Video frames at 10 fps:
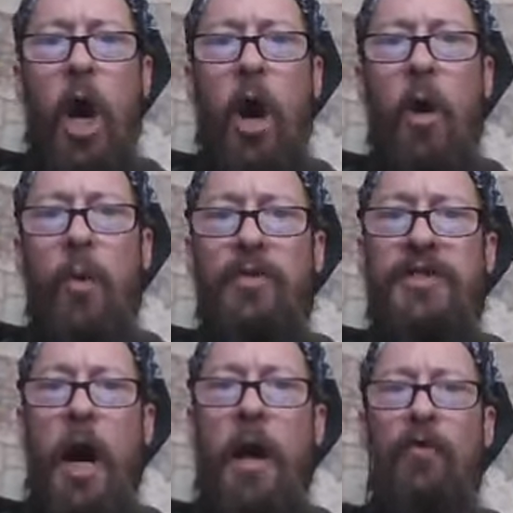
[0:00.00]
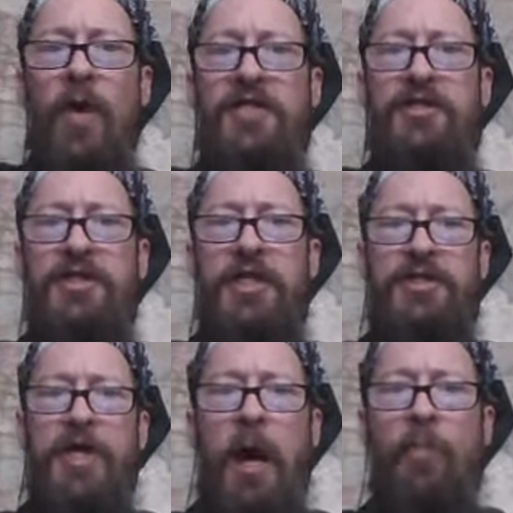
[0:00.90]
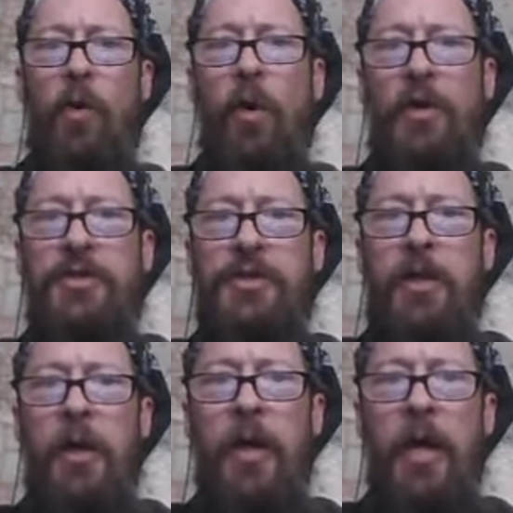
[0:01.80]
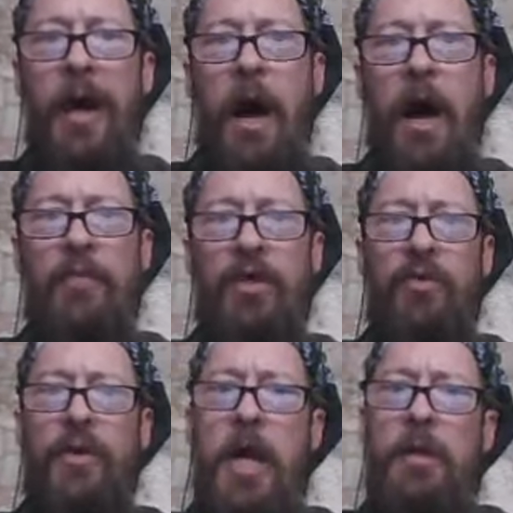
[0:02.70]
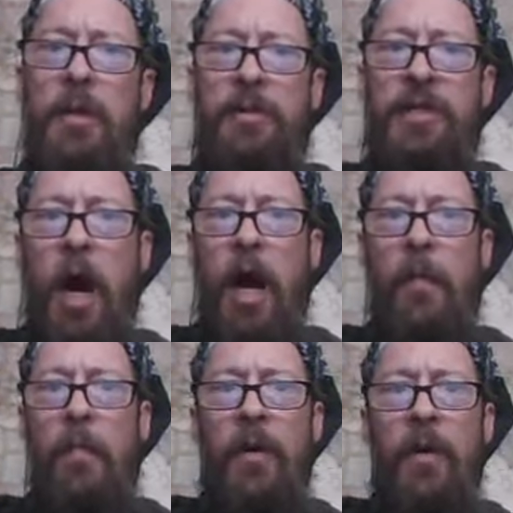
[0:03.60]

Go, time rests as time works, and I am the creator of time,